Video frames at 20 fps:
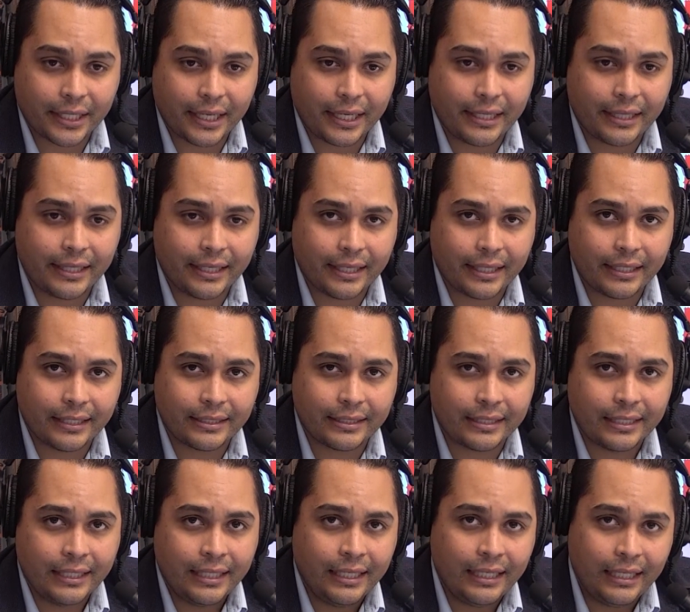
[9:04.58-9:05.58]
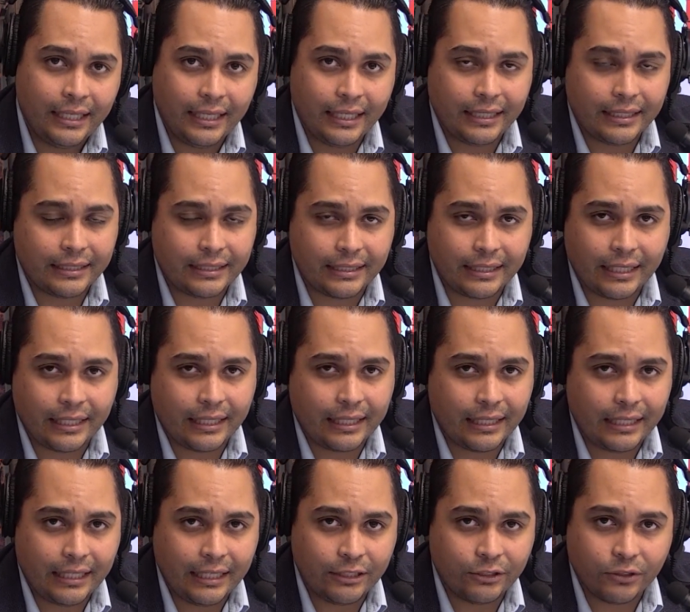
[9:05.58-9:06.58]
I think is
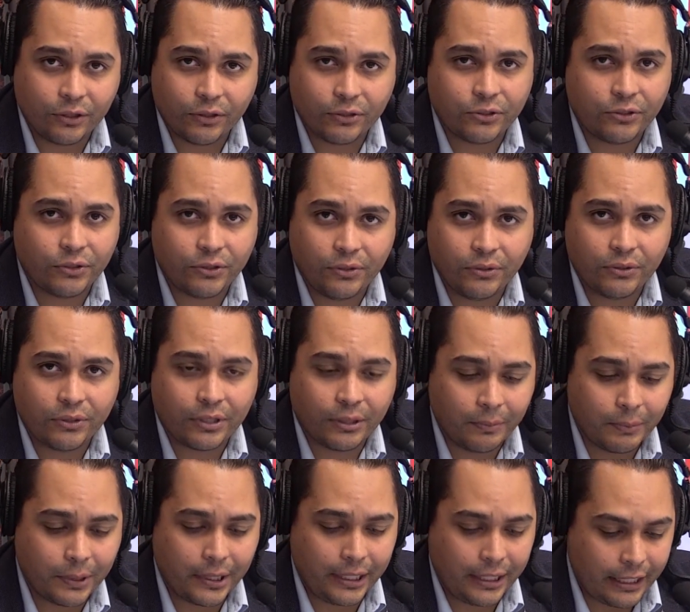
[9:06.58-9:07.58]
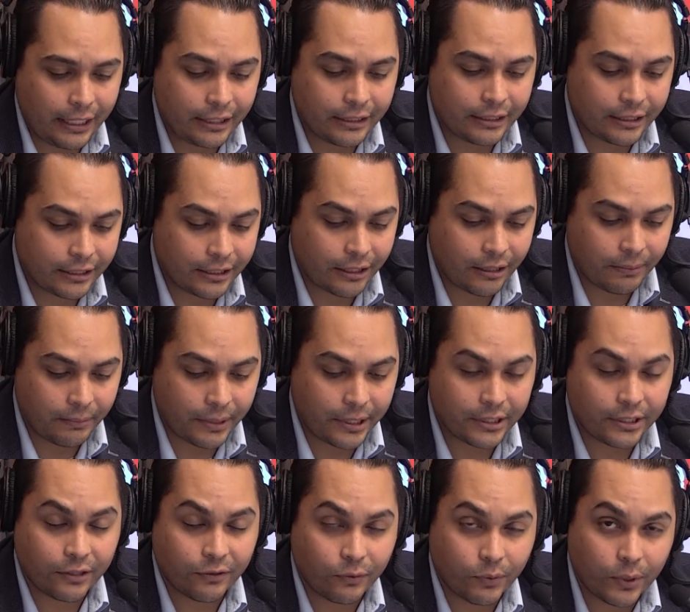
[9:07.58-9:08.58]
also completely necessary.
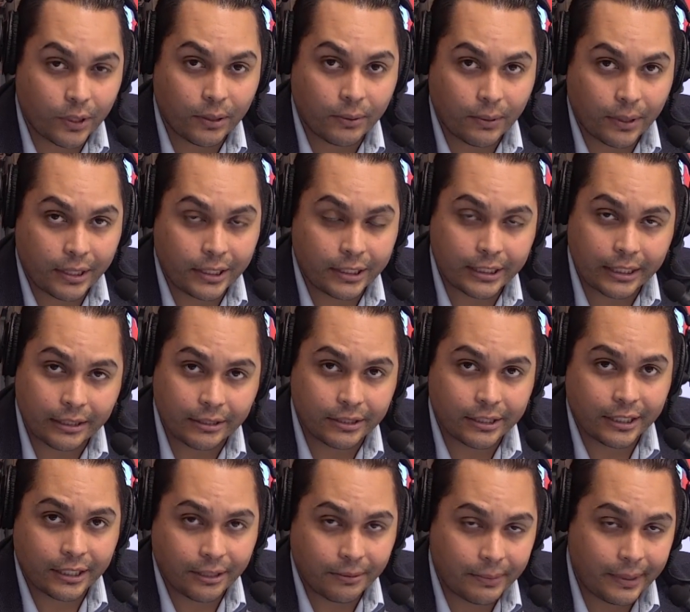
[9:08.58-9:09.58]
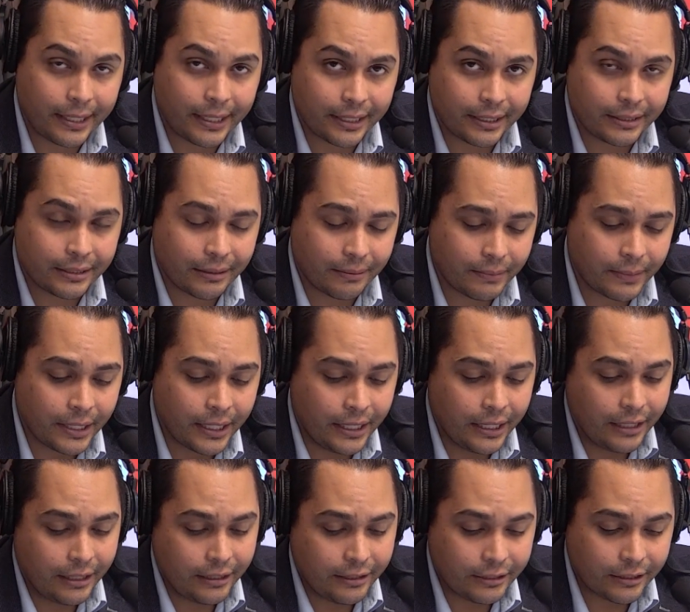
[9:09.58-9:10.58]
Based on what I read, it sounds like you're making some
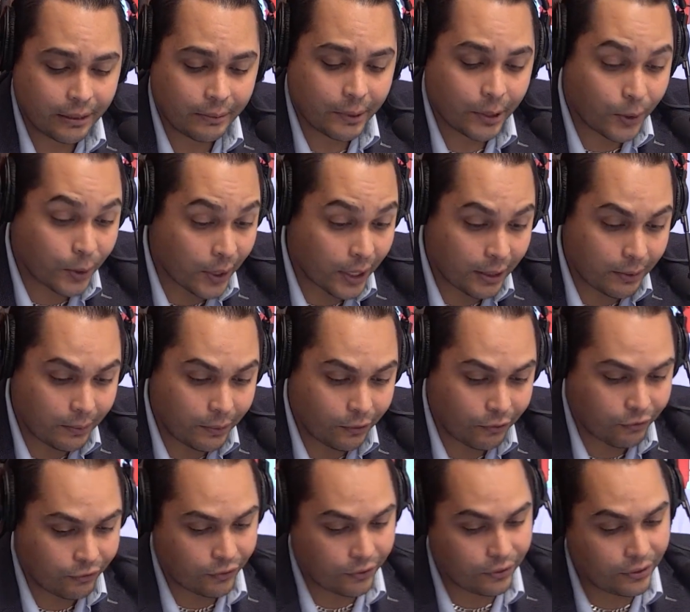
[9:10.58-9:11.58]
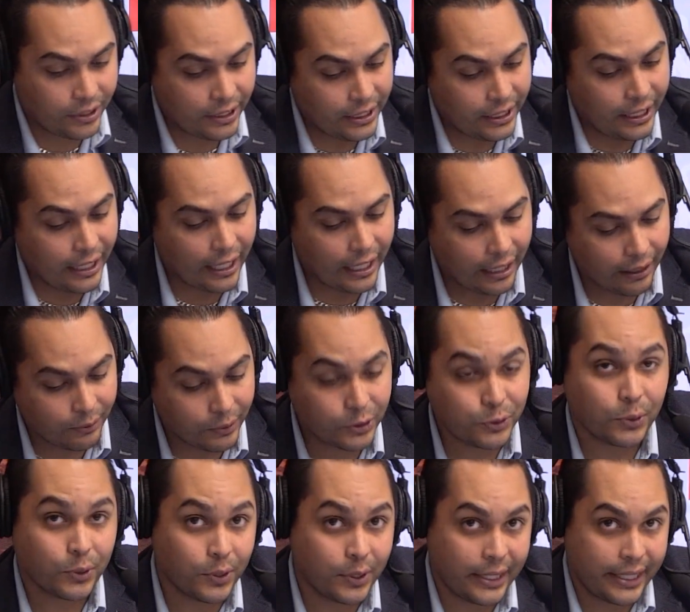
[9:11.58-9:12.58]
incredible food, which
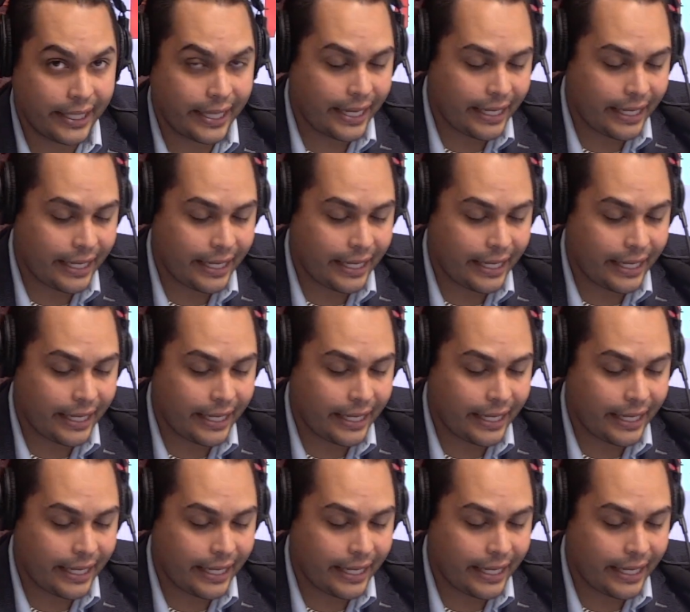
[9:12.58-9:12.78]
we're going to get